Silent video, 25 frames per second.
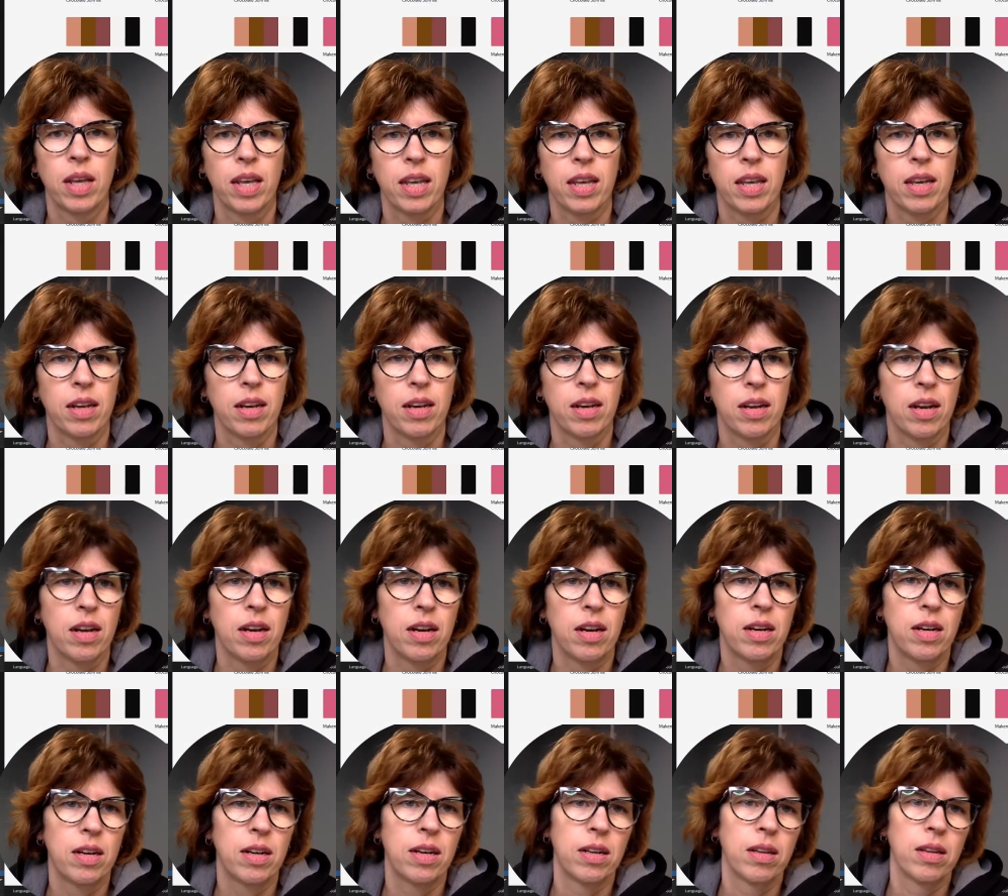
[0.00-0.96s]
in
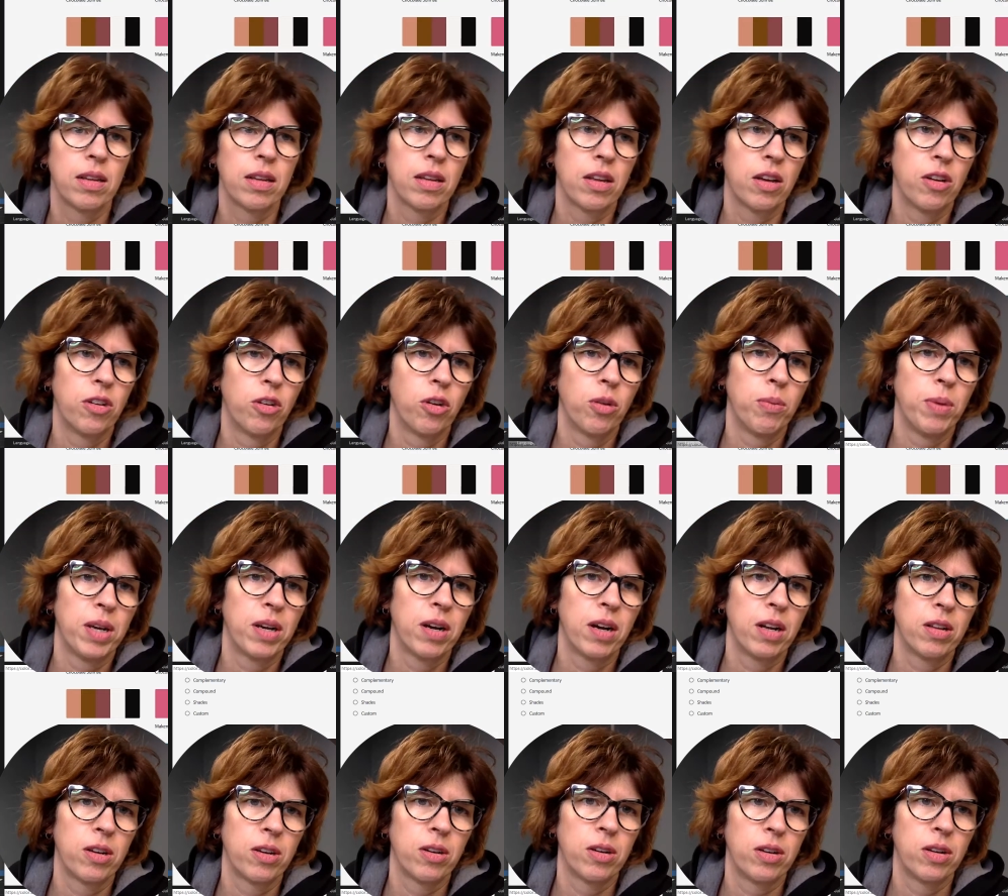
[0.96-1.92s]

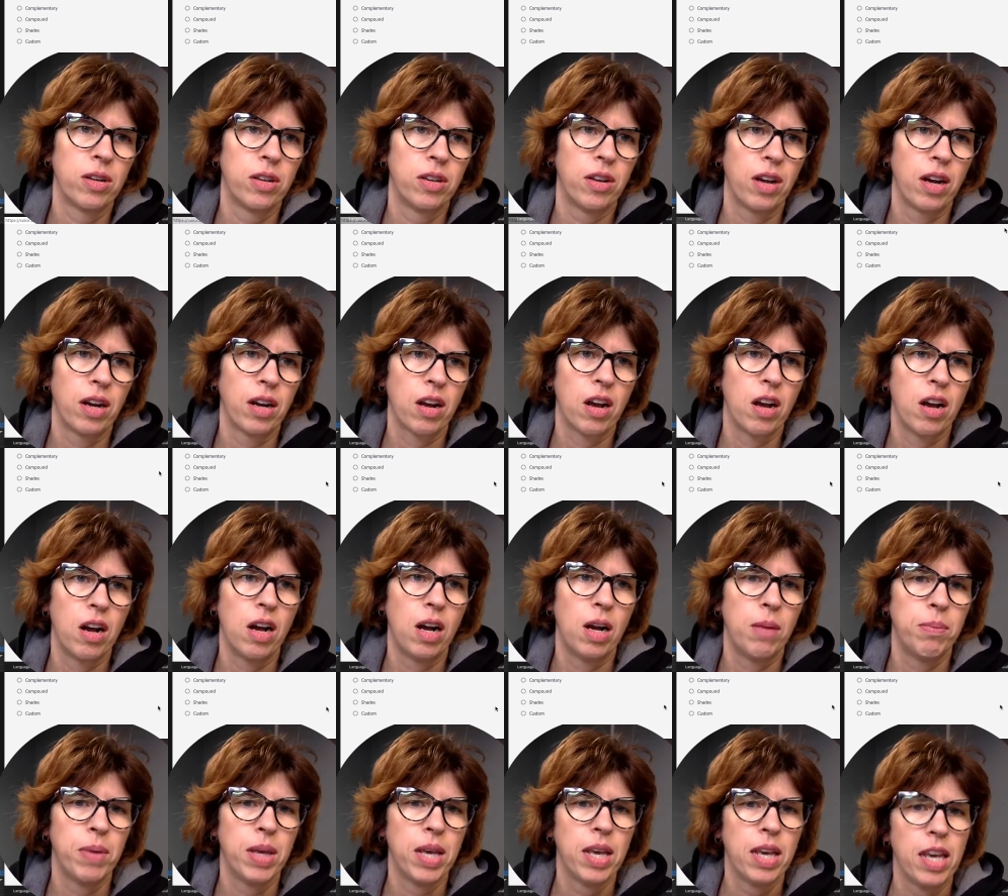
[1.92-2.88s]

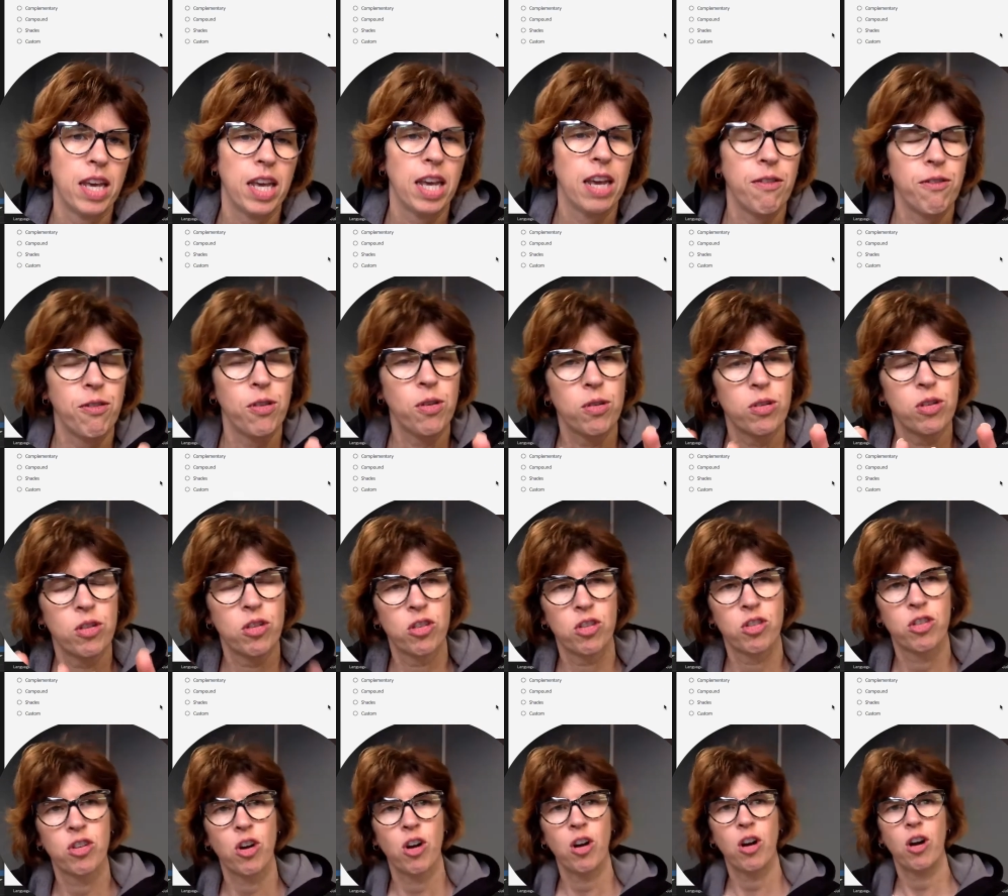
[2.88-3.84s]
adobecolor.com. If you
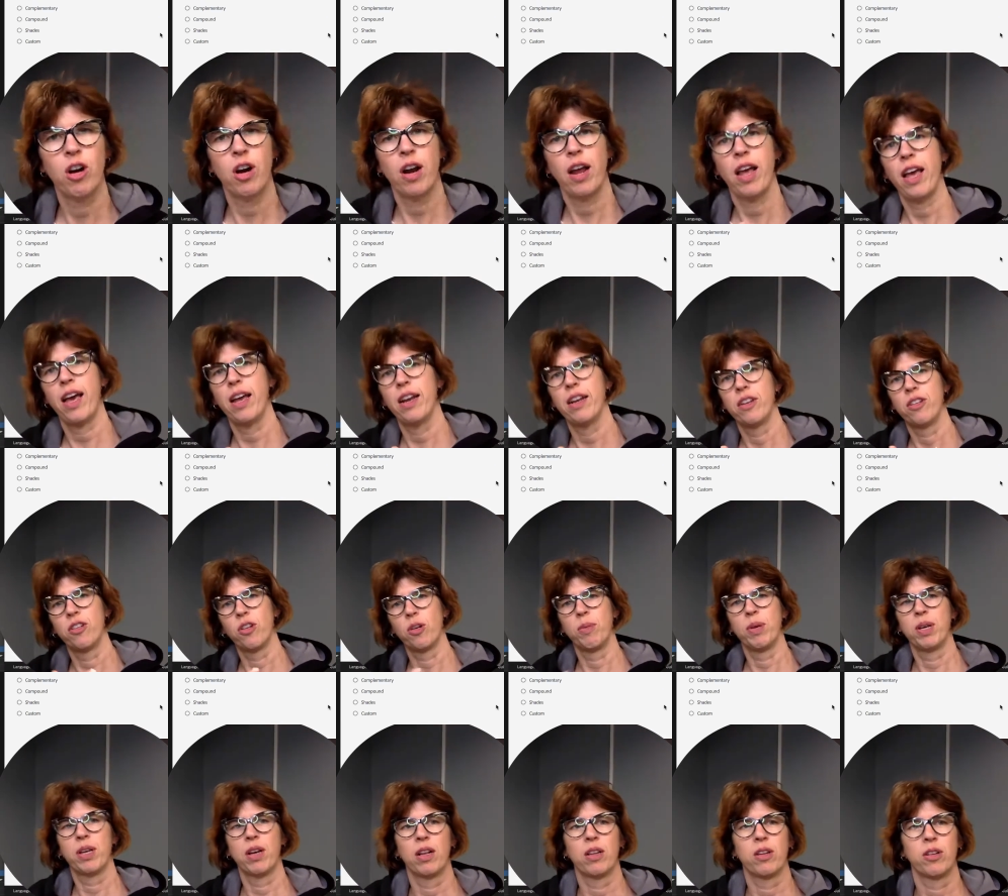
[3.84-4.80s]
start at
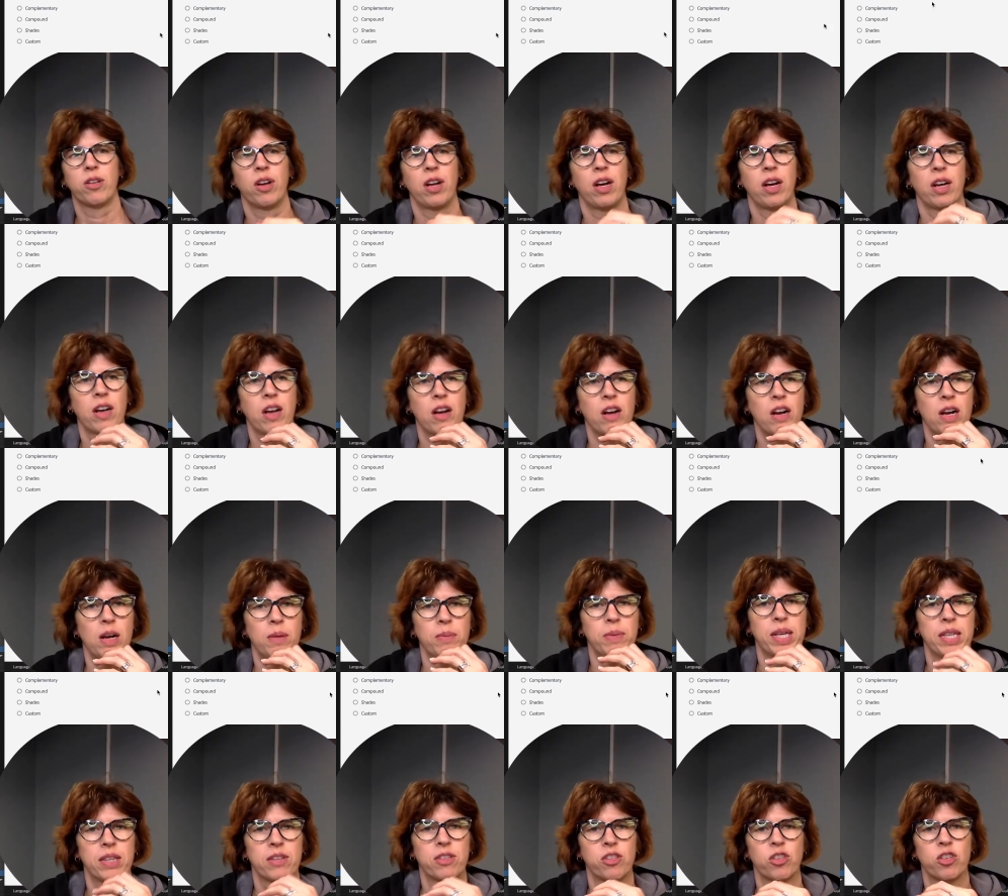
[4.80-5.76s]
adobecolor.com,
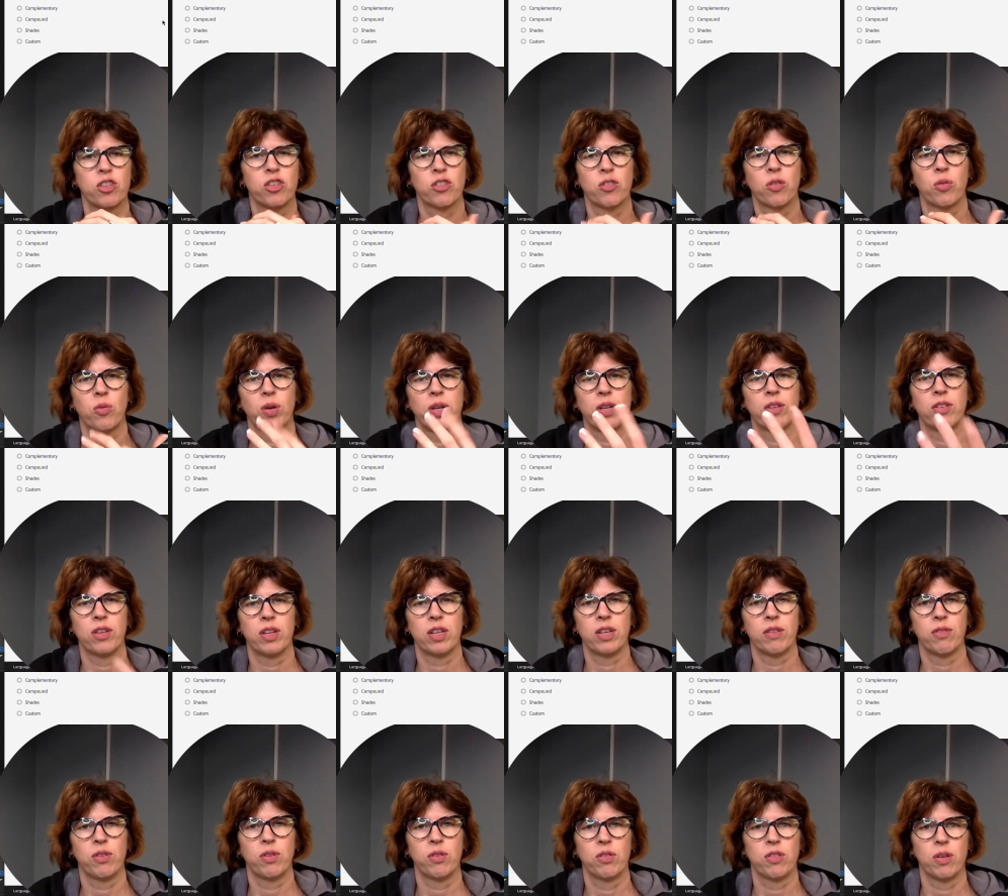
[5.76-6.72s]
it's just going to
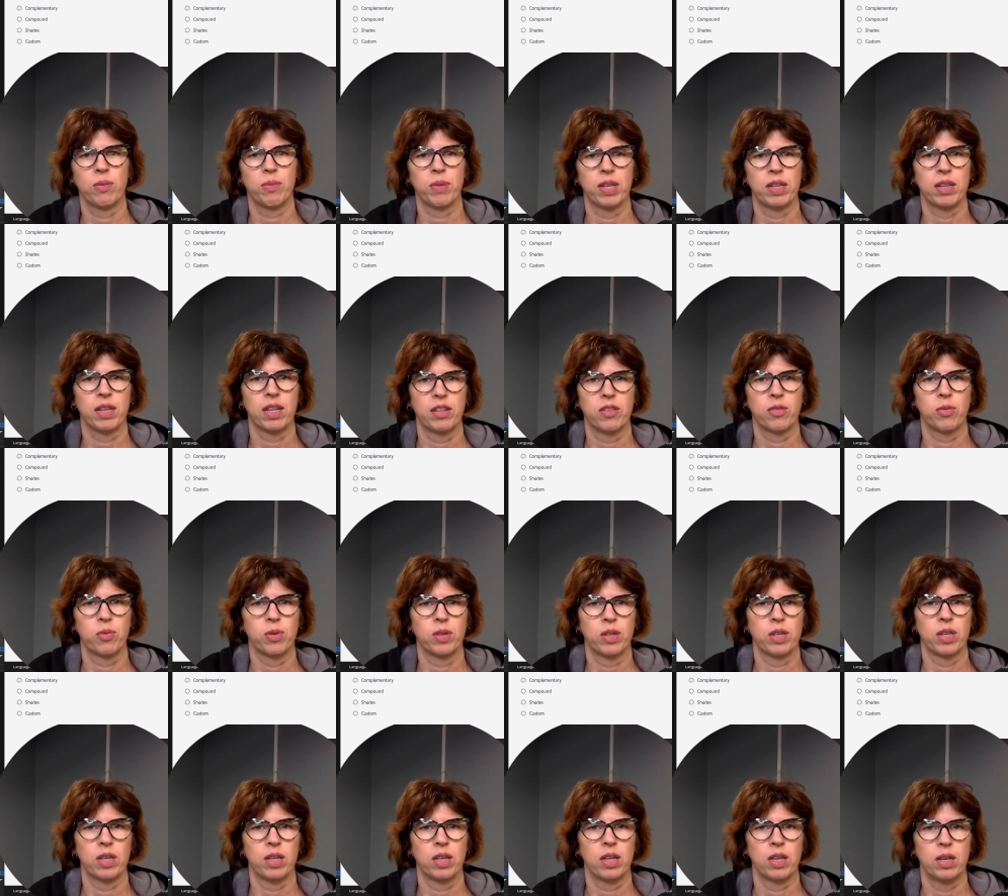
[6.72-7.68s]
give you something that's
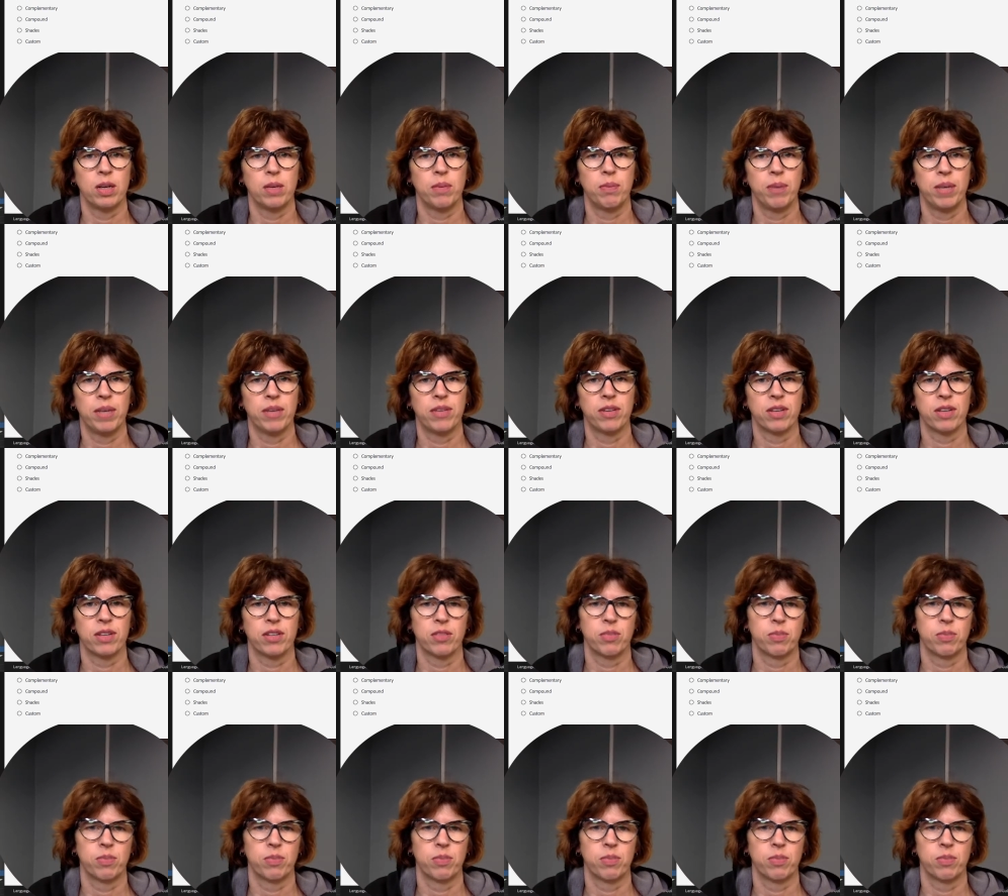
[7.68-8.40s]
really basic.